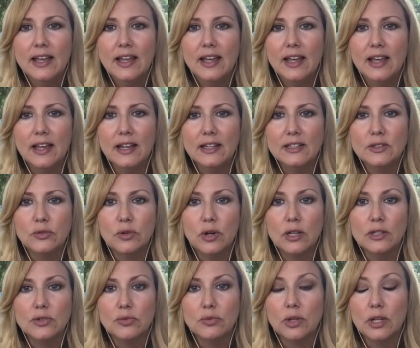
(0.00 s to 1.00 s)
it's,
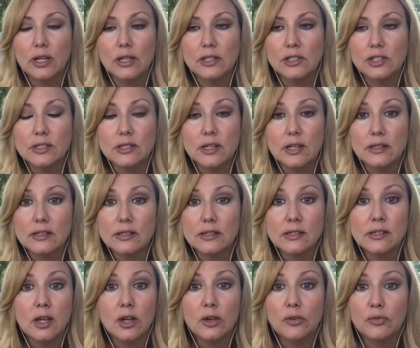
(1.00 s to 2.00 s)
it's really just
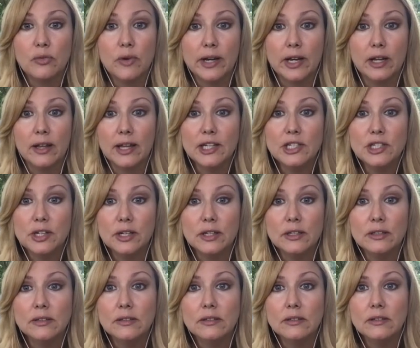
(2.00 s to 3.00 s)

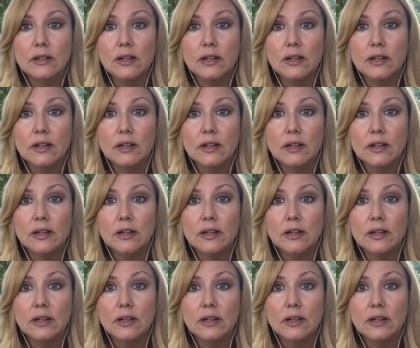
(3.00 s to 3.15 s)
self-regulation,